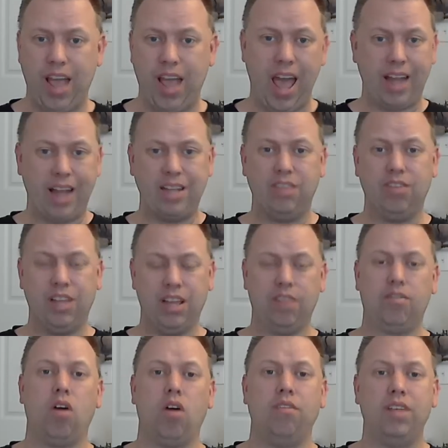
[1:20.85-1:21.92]
actively
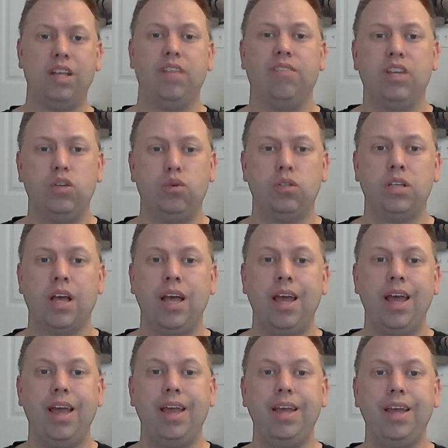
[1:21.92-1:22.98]
involved individuals
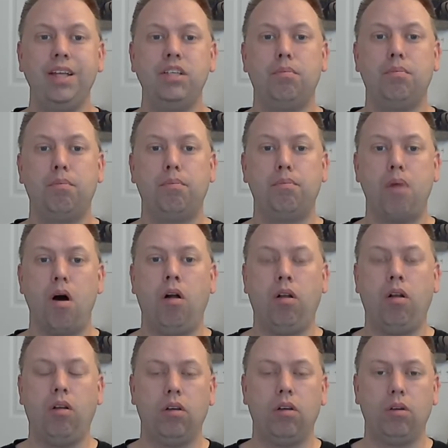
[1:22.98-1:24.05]
is
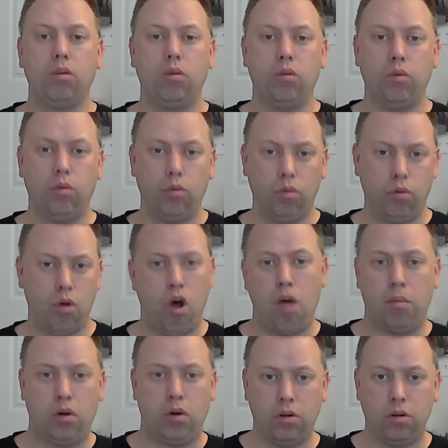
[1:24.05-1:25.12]
Paul
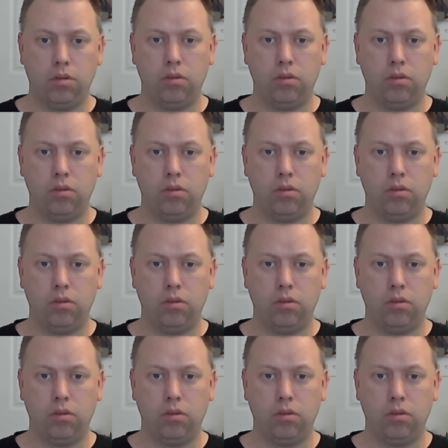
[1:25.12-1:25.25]
Romer,